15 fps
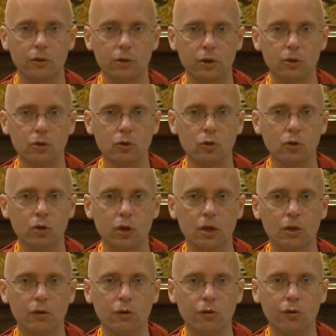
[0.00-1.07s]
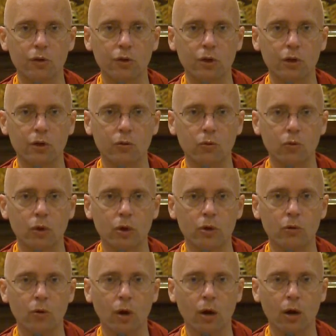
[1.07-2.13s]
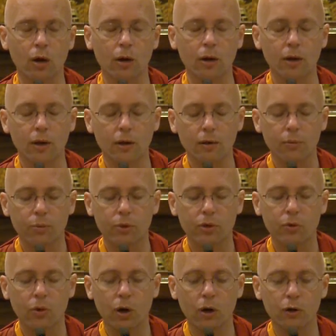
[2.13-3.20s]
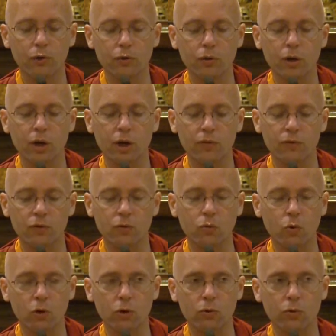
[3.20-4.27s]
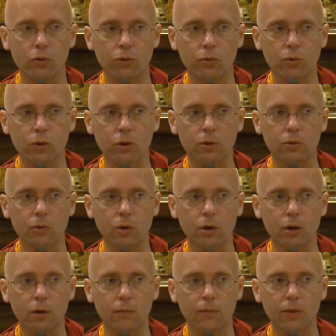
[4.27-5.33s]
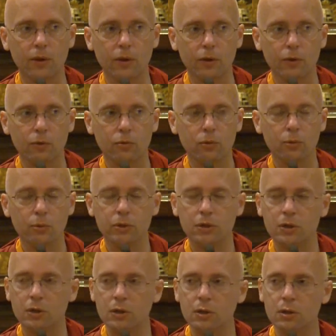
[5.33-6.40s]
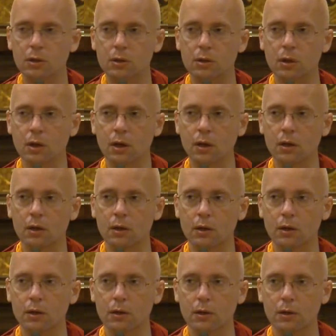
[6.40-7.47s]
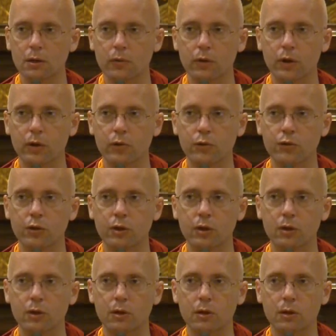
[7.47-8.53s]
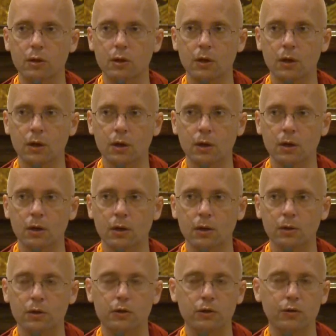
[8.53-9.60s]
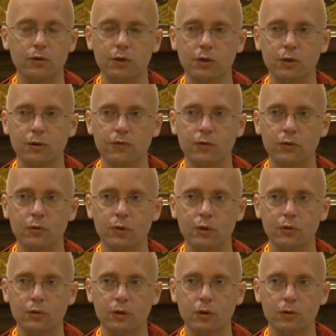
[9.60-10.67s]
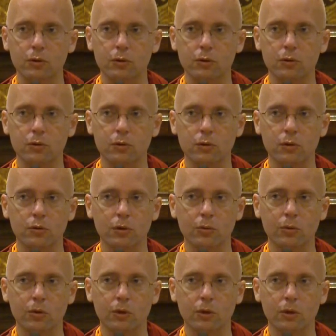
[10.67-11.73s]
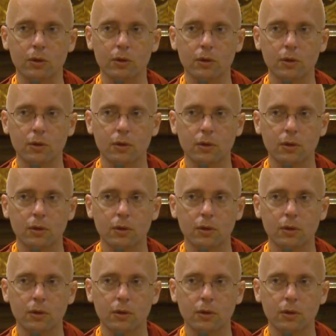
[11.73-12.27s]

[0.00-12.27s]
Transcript: You need to look and see where you are. But you also have to work with where you are. Rinpoche has said, he just said it a few weeks ago to someone.